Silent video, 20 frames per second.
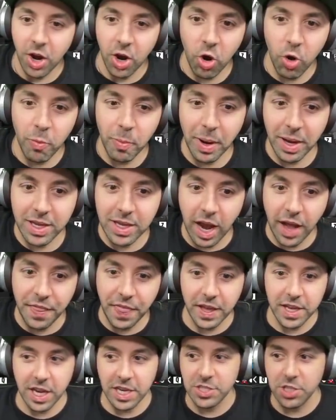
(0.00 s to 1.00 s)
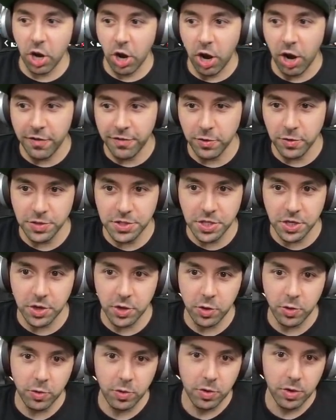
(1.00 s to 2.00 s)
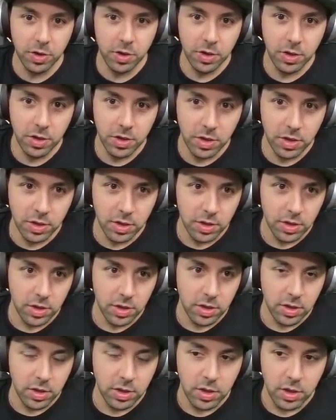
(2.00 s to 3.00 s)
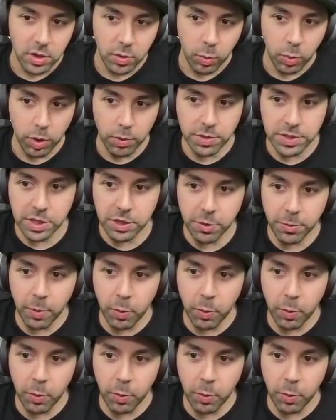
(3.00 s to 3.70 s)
Oh my god, that guy's awful Wait, too. Yeah. One was under.